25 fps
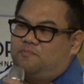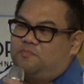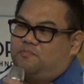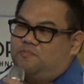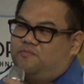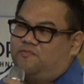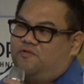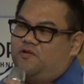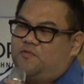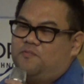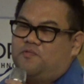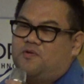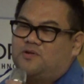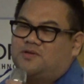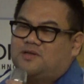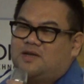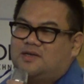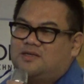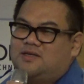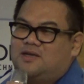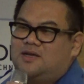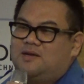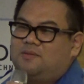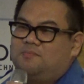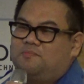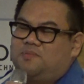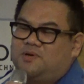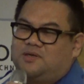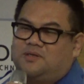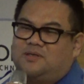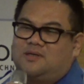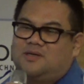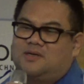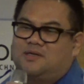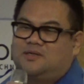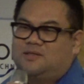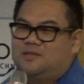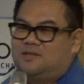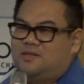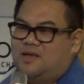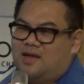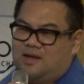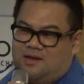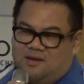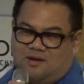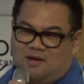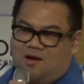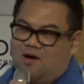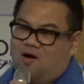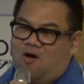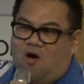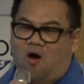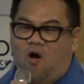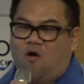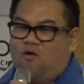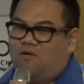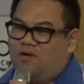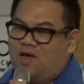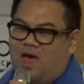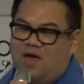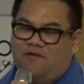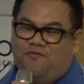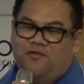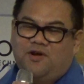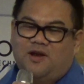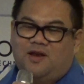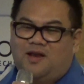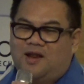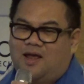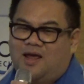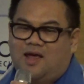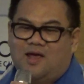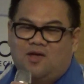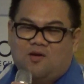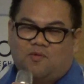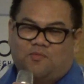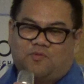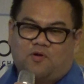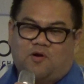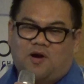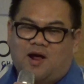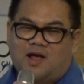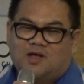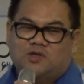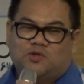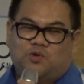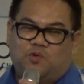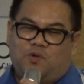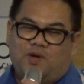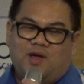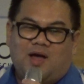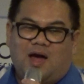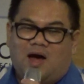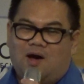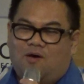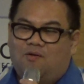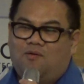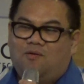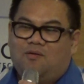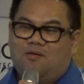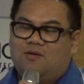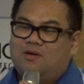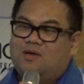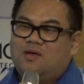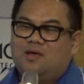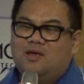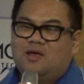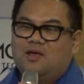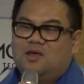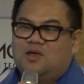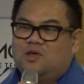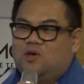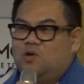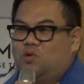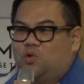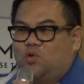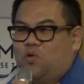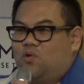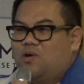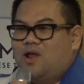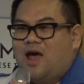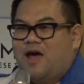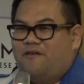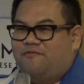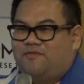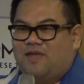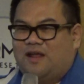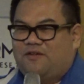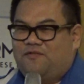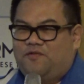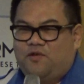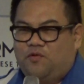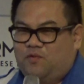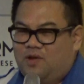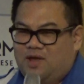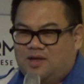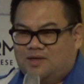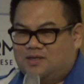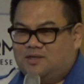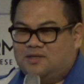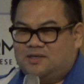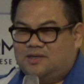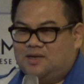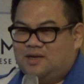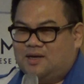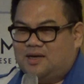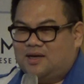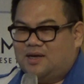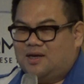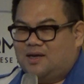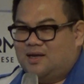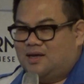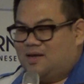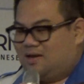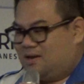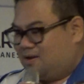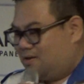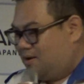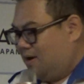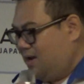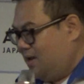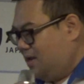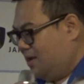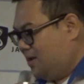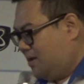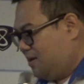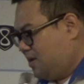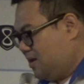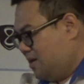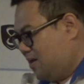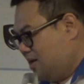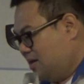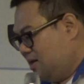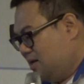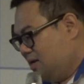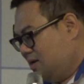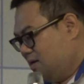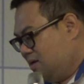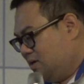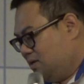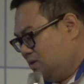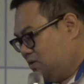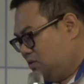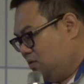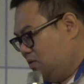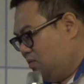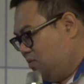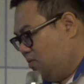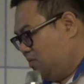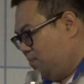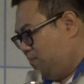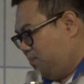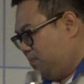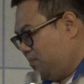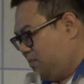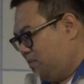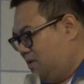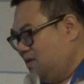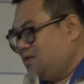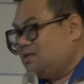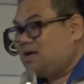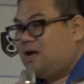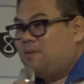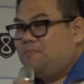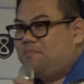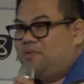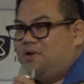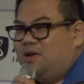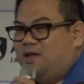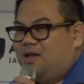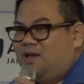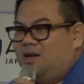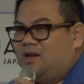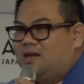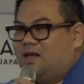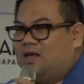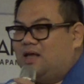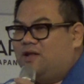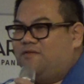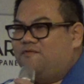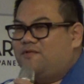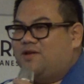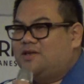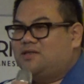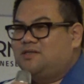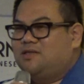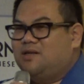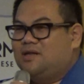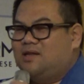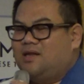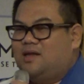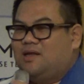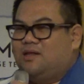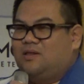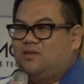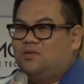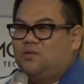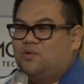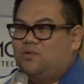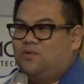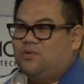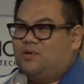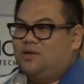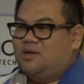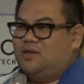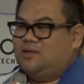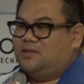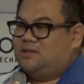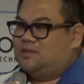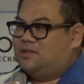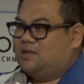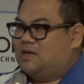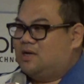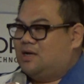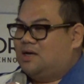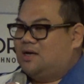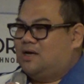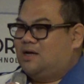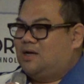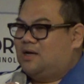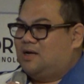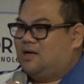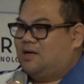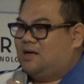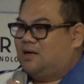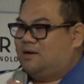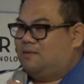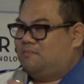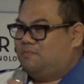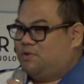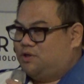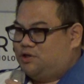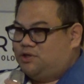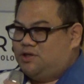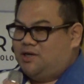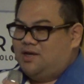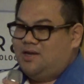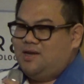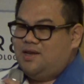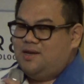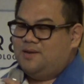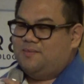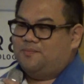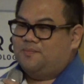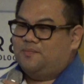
food processing business that every day your product is going out, you don't have that few days, right? So this company, they invested into this machine,